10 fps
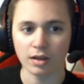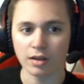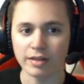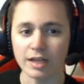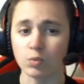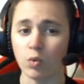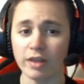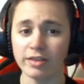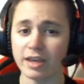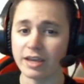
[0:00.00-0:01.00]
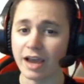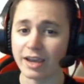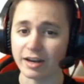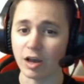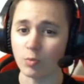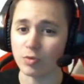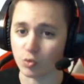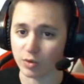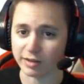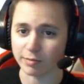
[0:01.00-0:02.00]
That's one thing I can help you
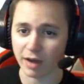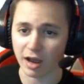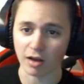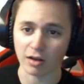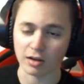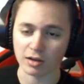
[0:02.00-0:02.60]
with, pal.